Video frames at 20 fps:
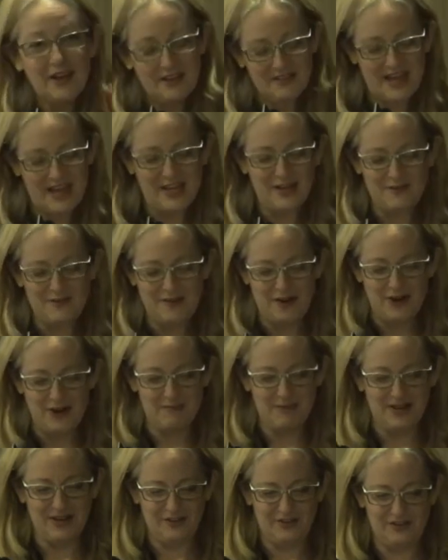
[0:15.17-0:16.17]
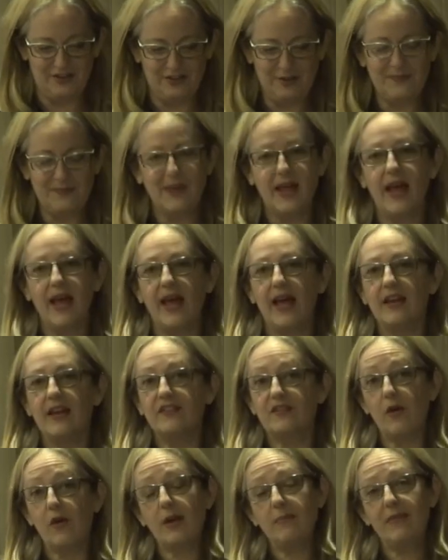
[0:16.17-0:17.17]
Thank you very much.
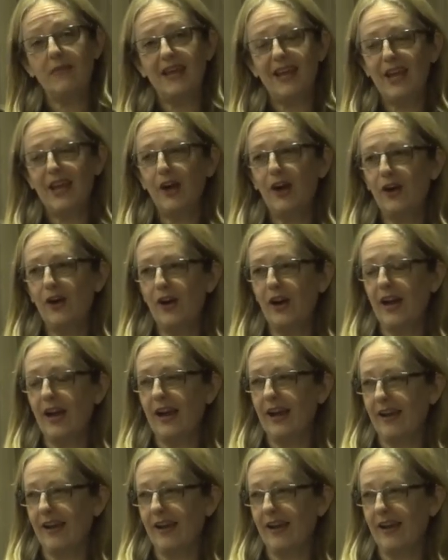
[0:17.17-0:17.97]
So I'm here